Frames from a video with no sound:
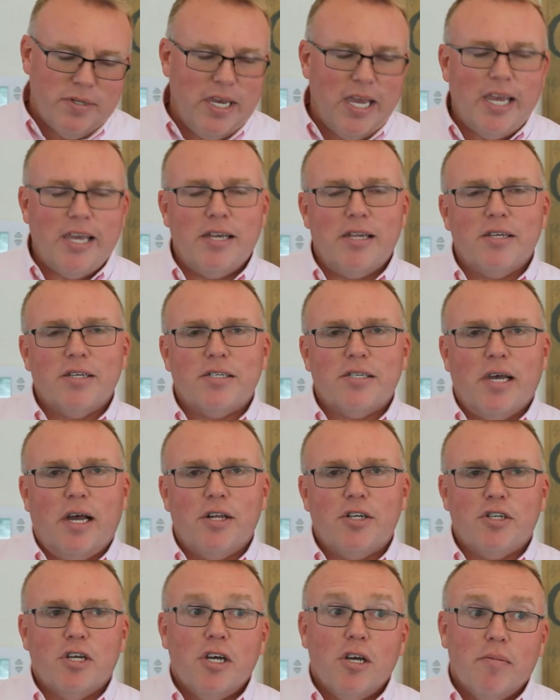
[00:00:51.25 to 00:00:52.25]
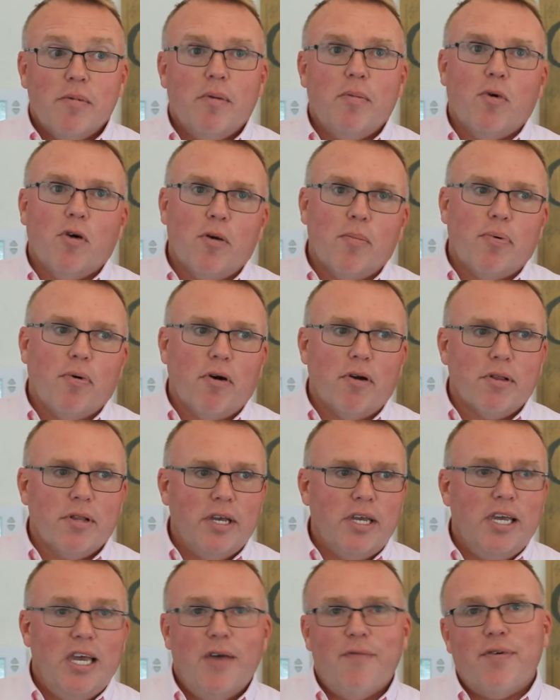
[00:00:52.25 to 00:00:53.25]
take it as such. But more
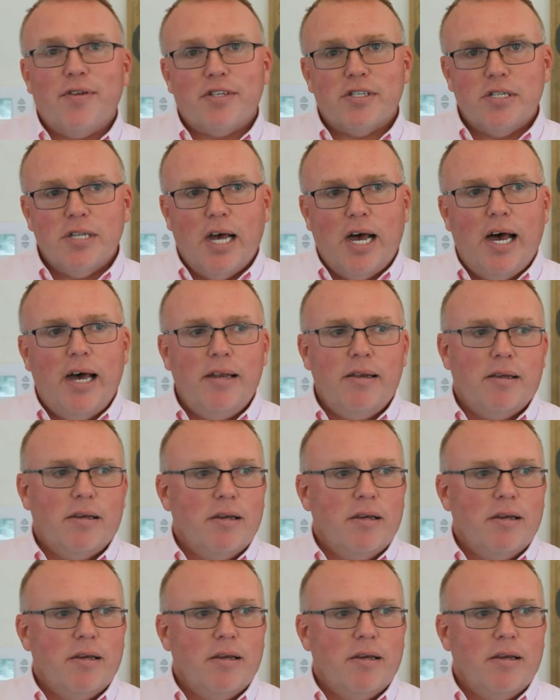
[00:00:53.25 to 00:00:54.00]
importantly, if it's not,